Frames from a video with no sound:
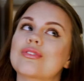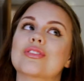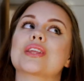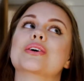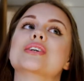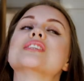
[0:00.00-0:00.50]

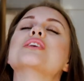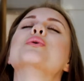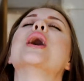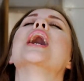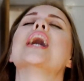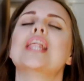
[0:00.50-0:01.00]
There is
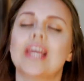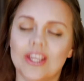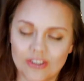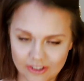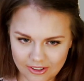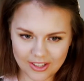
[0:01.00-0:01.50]
no
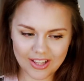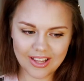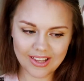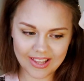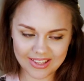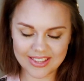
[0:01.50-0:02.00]
highlighter
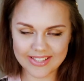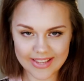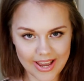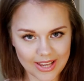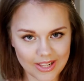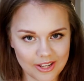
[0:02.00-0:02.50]
like this
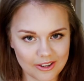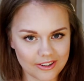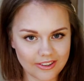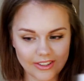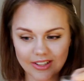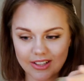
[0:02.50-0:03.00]
highlighter.